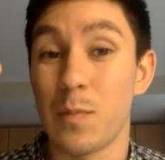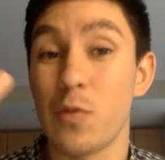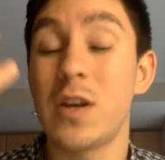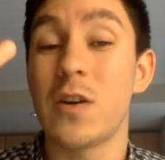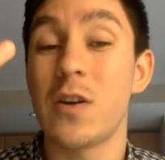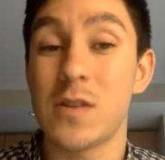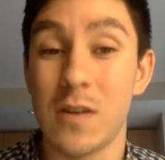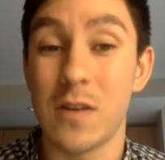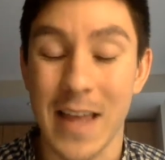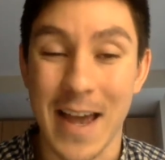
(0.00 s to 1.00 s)

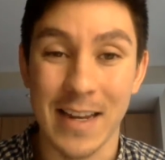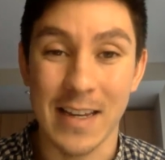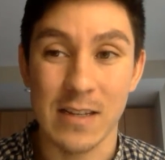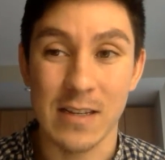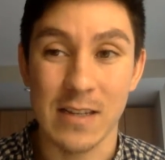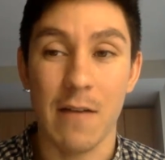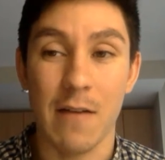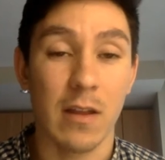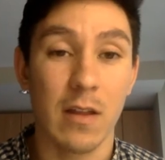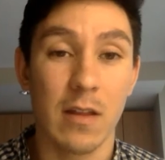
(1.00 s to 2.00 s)
Precursor to that is
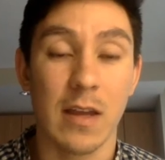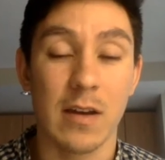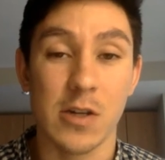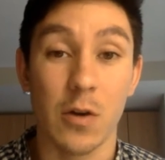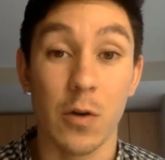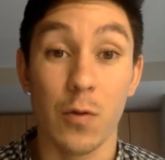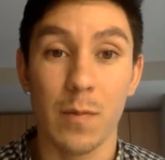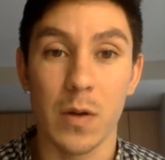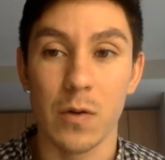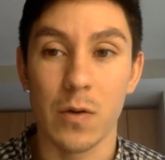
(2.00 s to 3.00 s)
having the NHL
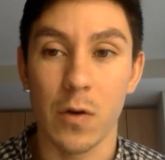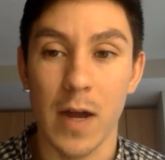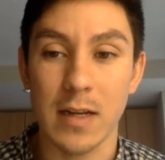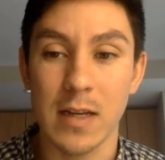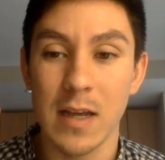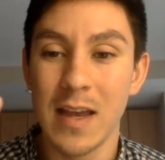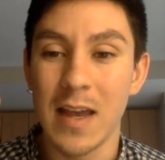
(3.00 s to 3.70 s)
grip code correct.